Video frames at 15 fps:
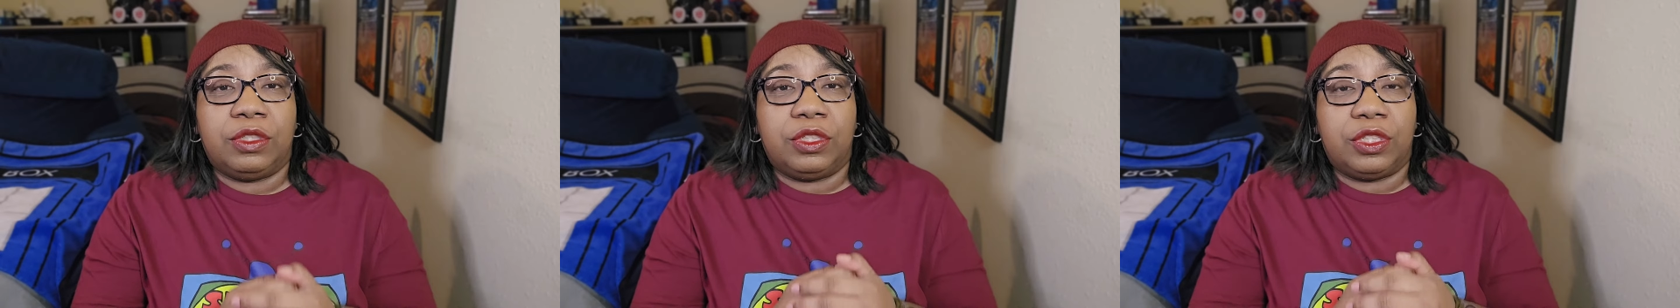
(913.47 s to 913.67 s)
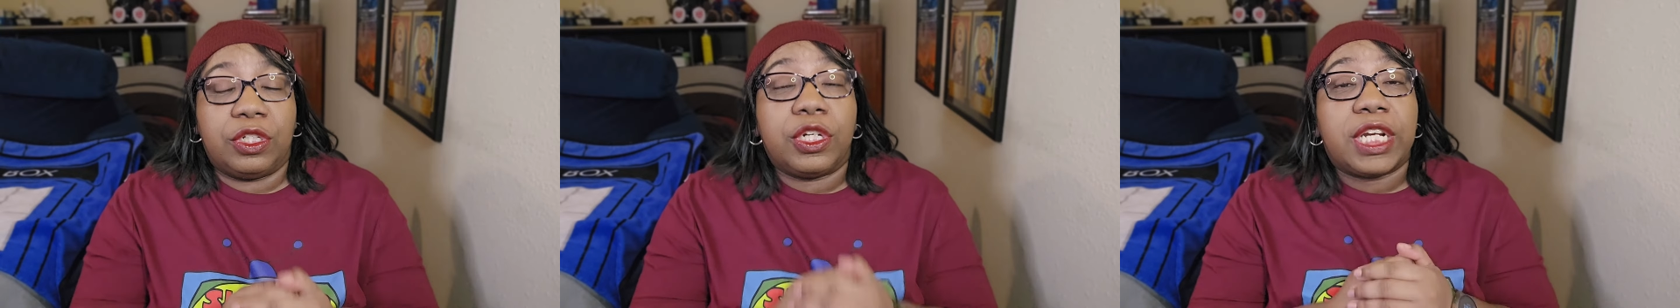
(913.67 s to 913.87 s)

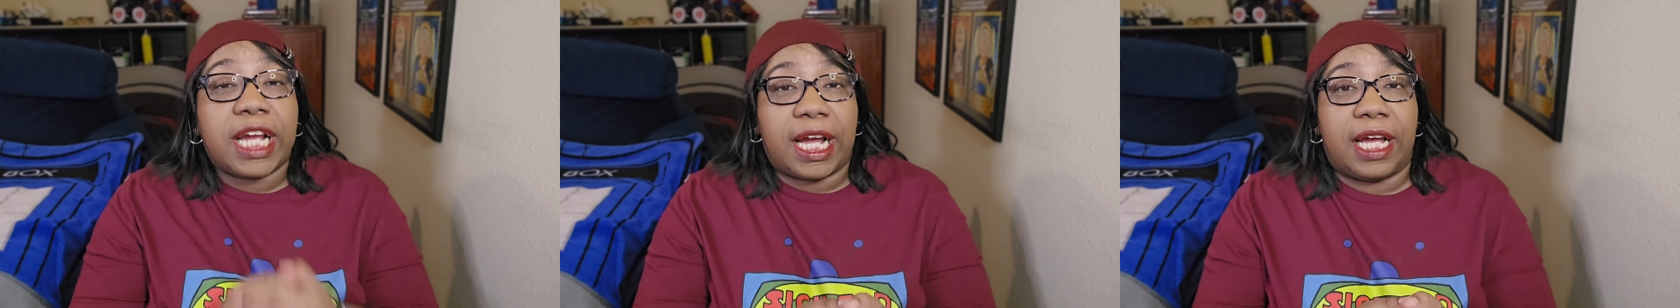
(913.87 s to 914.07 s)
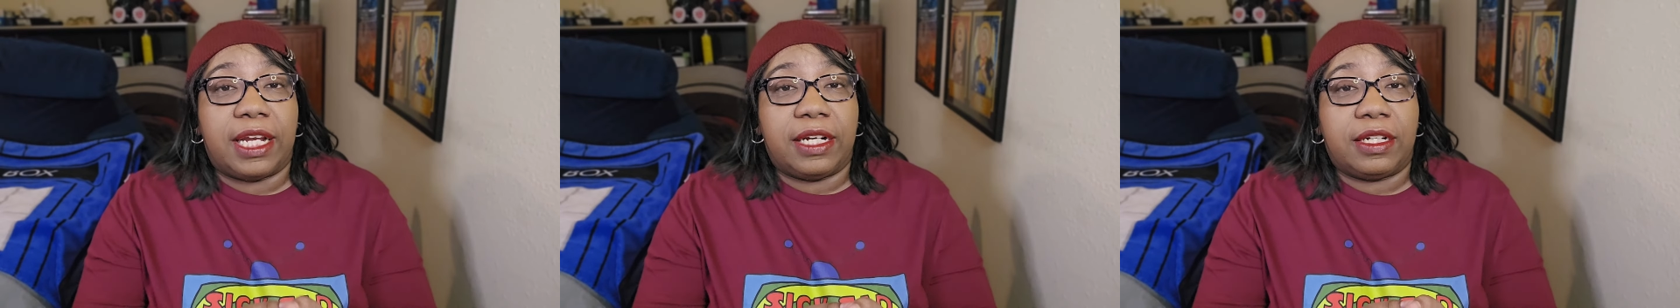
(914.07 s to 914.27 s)
Good
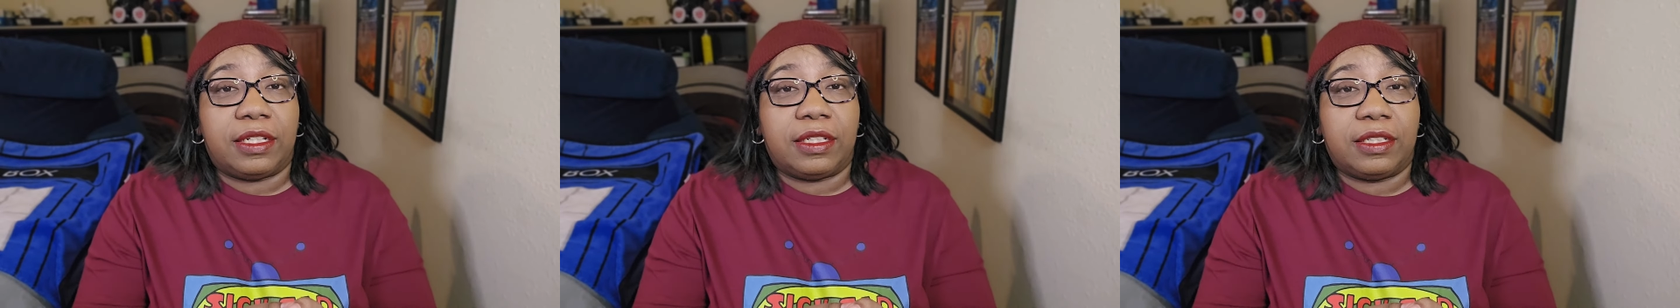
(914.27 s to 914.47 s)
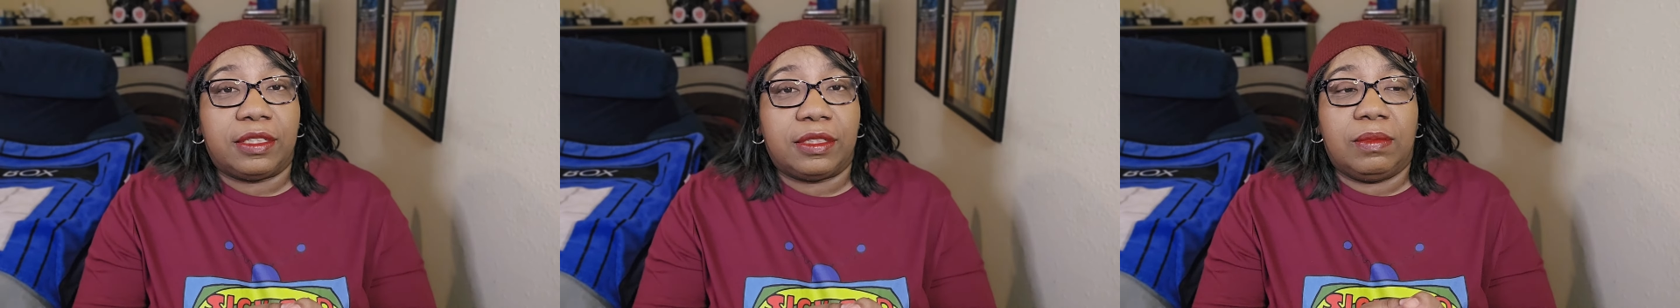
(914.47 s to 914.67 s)
God.
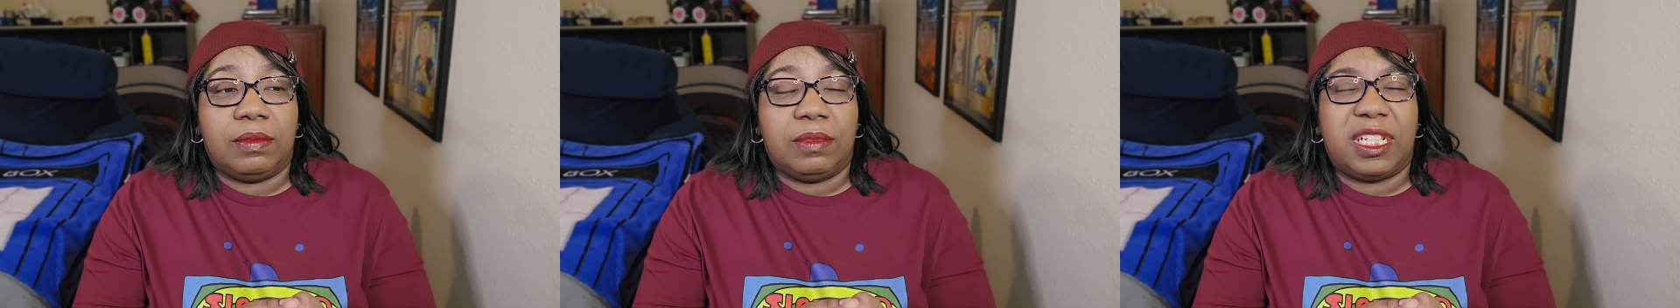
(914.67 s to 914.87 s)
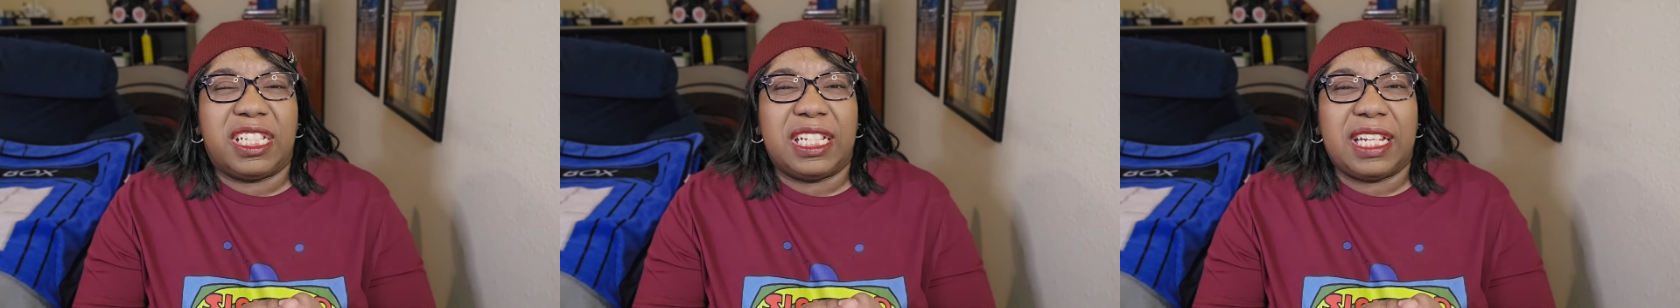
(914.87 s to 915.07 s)

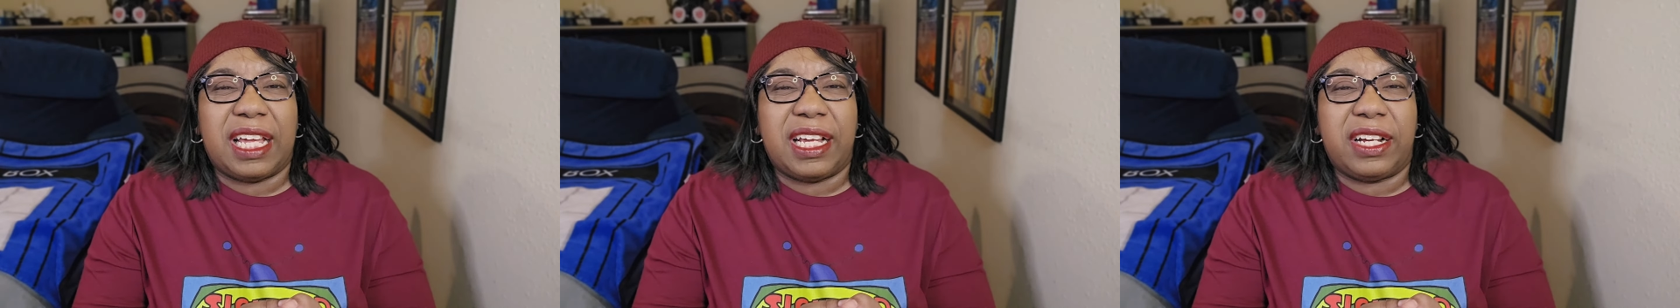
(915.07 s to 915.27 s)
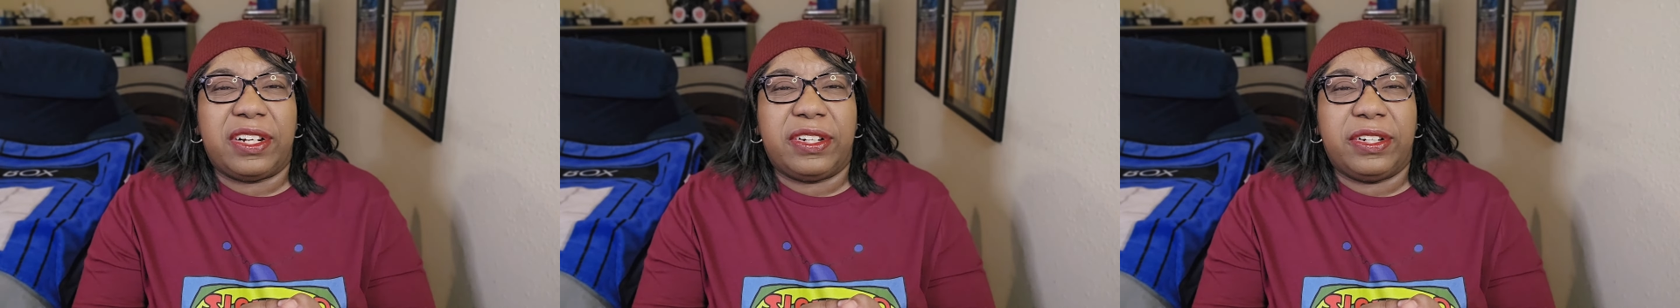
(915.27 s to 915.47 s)
Does he like
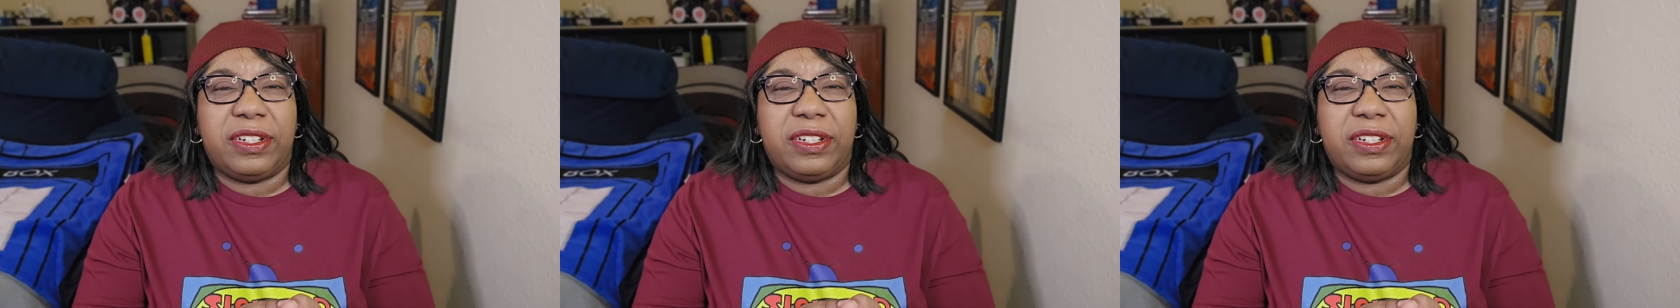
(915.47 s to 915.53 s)
her?